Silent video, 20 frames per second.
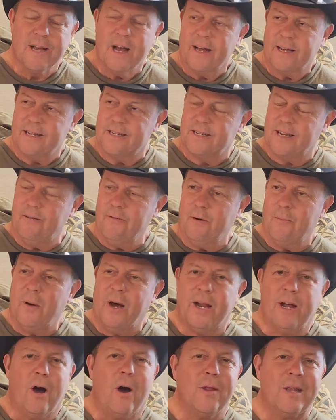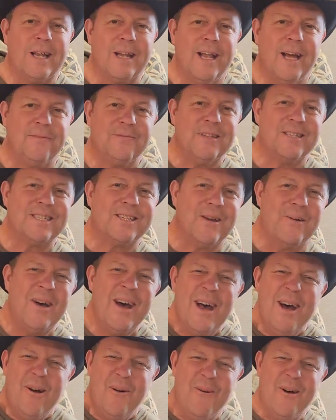Because everybody, all the leftists go,
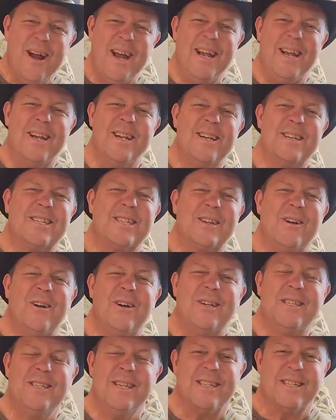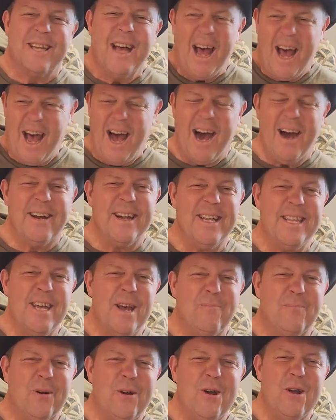where are your sources? How could
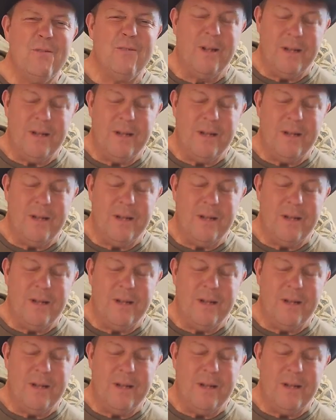you prove